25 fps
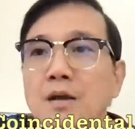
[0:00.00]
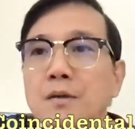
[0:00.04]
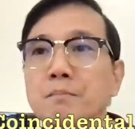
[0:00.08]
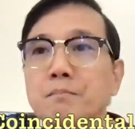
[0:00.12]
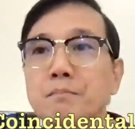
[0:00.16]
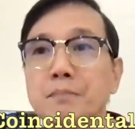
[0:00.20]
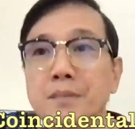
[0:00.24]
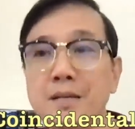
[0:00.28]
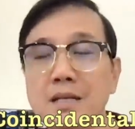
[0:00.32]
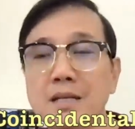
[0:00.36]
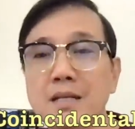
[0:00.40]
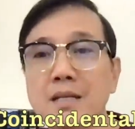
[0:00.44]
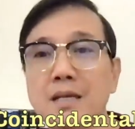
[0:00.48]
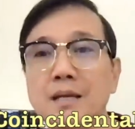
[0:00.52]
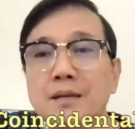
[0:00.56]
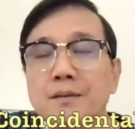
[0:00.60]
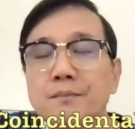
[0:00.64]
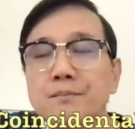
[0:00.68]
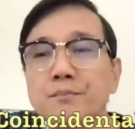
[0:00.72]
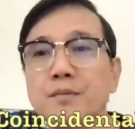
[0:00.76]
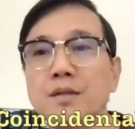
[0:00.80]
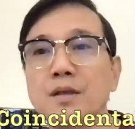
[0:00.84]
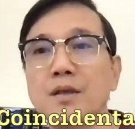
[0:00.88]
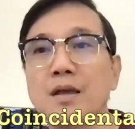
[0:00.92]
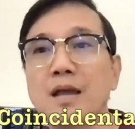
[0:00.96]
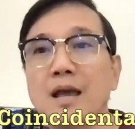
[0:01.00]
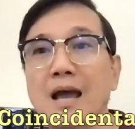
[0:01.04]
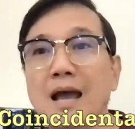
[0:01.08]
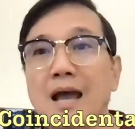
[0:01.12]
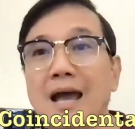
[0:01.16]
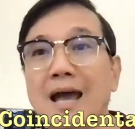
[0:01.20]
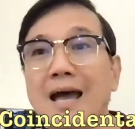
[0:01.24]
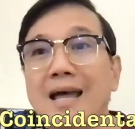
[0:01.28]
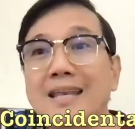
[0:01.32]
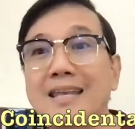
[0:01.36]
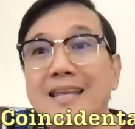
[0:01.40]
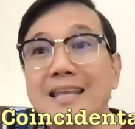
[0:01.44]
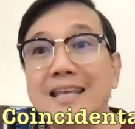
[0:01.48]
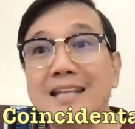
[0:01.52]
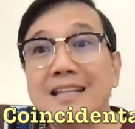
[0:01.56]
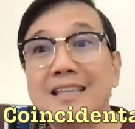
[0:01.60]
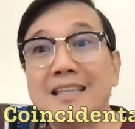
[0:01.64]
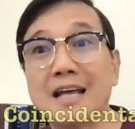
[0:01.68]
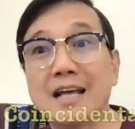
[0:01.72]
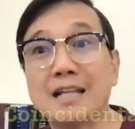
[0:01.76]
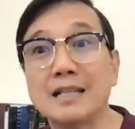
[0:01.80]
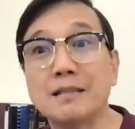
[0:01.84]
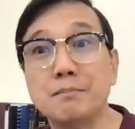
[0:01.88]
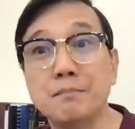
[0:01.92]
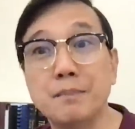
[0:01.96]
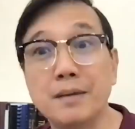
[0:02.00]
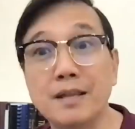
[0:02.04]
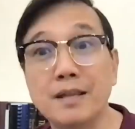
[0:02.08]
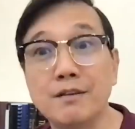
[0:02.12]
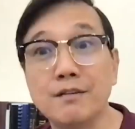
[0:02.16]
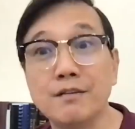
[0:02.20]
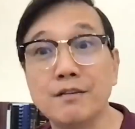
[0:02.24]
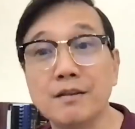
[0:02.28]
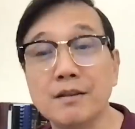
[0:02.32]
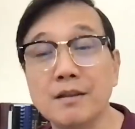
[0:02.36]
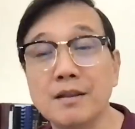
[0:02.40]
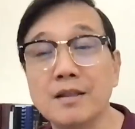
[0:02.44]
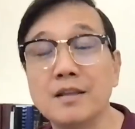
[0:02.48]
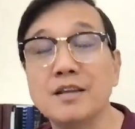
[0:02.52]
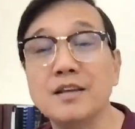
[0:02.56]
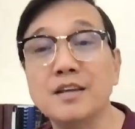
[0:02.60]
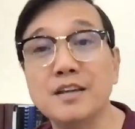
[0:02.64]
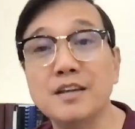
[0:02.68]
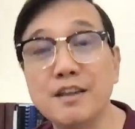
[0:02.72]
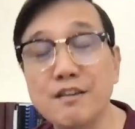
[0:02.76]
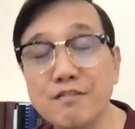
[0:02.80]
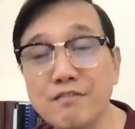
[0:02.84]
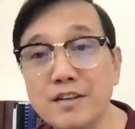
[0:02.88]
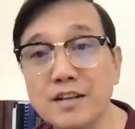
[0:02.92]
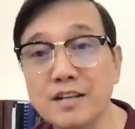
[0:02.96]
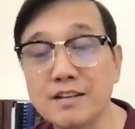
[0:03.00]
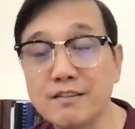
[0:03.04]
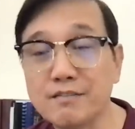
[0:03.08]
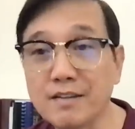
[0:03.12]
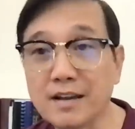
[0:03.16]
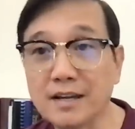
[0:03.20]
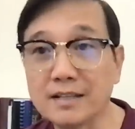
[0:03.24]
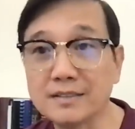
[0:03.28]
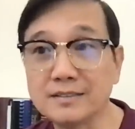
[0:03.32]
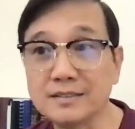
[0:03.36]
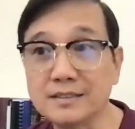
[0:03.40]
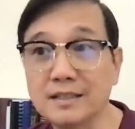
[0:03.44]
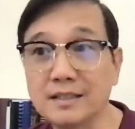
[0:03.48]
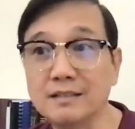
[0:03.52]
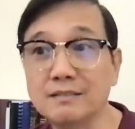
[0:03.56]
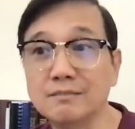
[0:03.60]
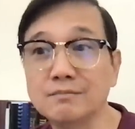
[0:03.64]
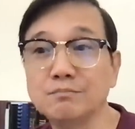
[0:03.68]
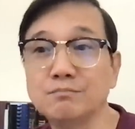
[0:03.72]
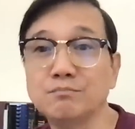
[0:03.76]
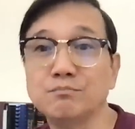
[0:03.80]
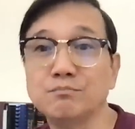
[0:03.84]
Meaning, had it not been given the vaccine,